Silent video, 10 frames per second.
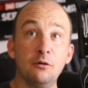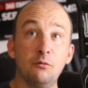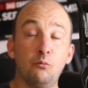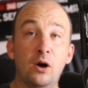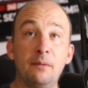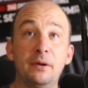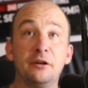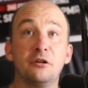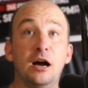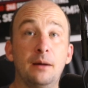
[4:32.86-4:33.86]
what
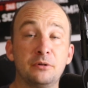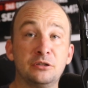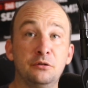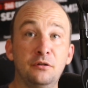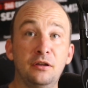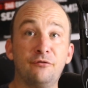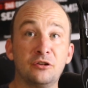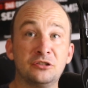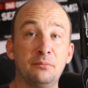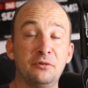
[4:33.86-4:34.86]
better opportunity
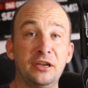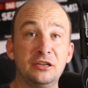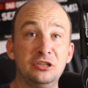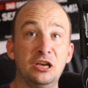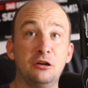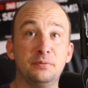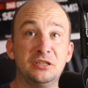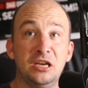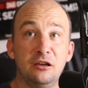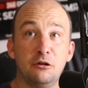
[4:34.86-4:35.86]
for someone like Diego
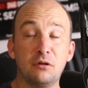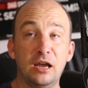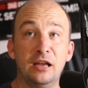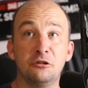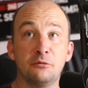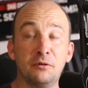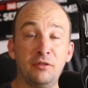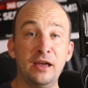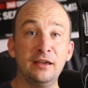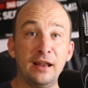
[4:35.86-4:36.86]
Pacheco or Edgar
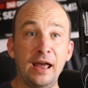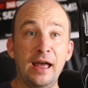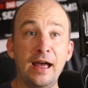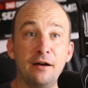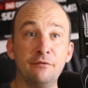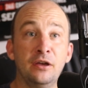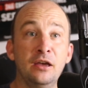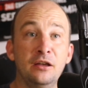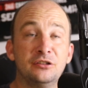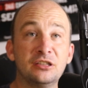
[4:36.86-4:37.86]
Berlanga to have
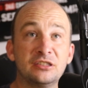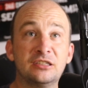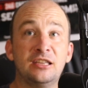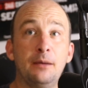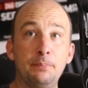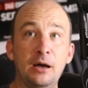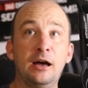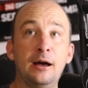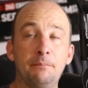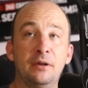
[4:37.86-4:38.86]
to step
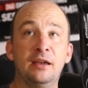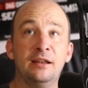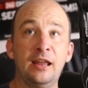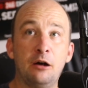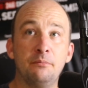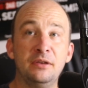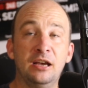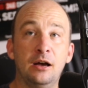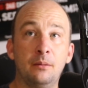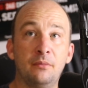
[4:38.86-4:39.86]
up and now
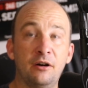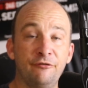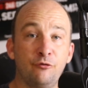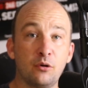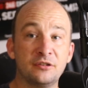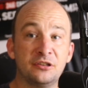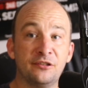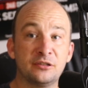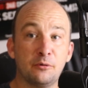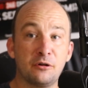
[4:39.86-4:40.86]
become a force
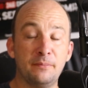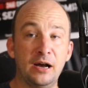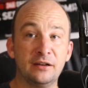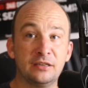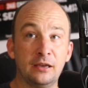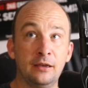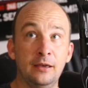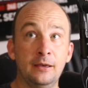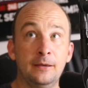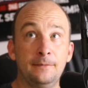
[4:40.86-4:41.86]
in the sport of boxing?
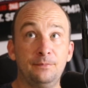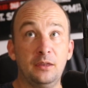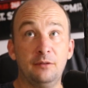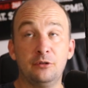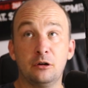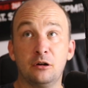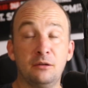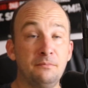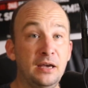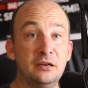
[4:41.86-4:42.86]
If you're a
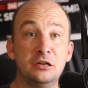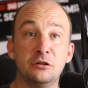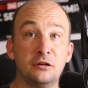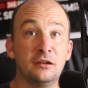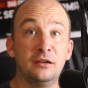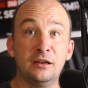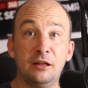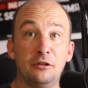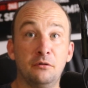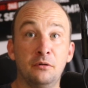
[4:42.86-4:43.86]
competitor to
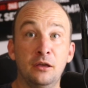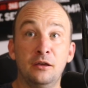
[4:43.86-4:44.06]
Canelo,